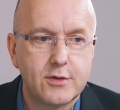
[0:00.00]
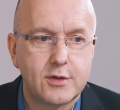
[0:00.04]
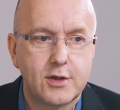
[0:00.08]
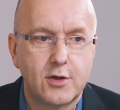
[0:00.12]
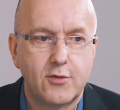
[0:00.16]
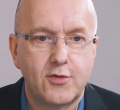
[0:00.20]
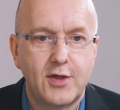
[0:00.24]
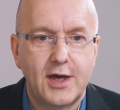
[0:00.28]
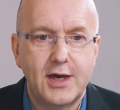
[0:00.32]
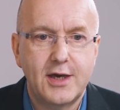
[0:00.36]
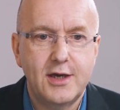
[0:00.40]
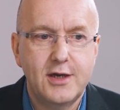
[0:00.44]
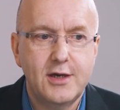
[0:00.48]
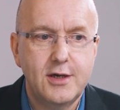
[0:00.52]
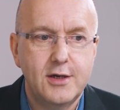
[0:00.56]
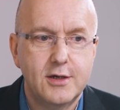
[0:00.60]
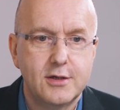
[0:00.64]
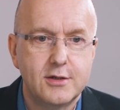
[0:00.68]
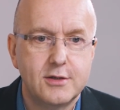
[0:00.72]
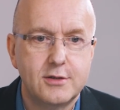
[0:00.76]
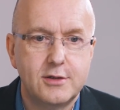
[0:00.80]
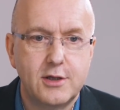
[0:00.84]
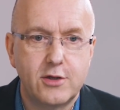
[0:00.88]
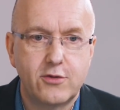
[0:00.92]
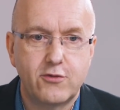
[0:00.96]
so they
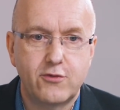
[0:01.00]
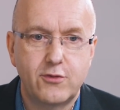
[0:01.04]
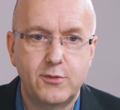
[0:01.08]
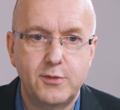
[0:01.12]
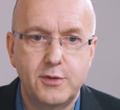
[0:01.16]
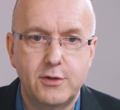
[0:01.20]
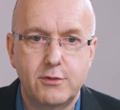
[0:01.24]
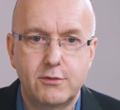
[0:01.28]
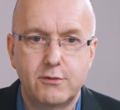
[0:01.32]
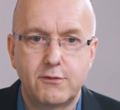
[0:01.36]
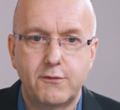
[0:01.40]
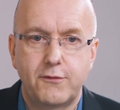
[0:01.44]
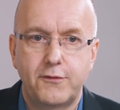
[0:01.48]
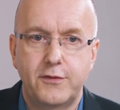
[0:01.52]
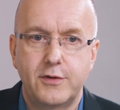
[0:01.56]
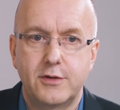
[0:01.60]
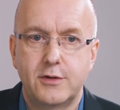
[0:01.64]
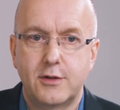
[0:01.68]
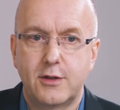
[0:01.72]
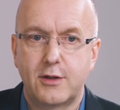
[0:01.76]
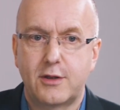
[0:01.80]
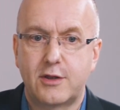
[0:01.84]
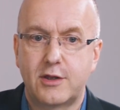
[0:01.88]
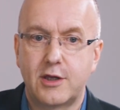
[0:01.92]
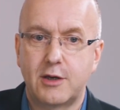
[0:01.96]
distribute
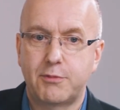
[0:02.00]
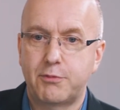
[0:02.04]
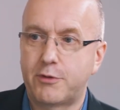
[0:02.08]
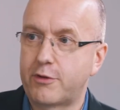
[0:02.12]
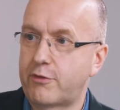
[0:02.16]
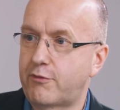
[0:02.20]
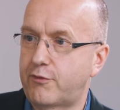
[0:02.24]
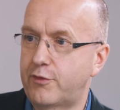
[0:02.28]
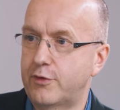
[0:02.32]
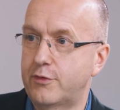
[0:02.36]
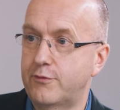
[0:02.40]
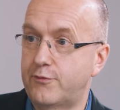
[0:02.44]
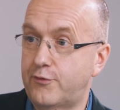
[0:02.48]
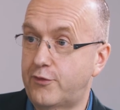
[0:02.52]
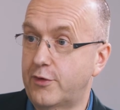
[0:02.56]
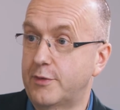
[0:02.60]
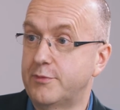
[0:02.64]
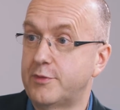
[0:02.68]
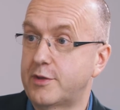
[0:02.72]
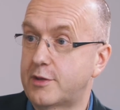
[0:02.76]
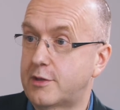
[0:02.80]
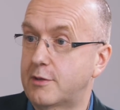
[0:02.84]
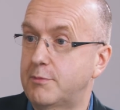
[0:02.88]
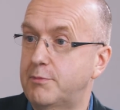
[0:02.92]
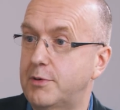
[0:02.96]
surplus food
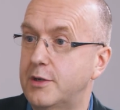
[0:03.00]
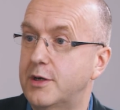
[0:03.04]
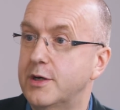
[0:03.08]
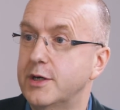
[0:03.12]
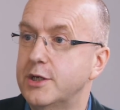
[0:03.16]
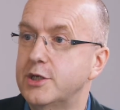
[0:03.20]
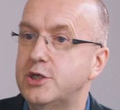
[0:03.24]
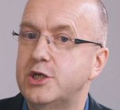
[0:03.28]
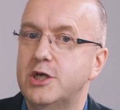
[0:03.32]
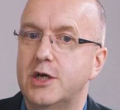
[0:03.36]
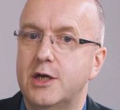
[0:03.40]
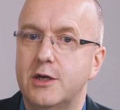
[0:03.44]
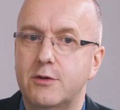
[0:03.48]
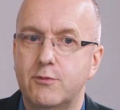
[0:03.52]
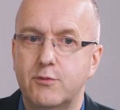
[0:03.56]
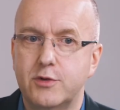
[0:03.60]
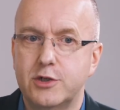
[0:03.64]
from the supply chain,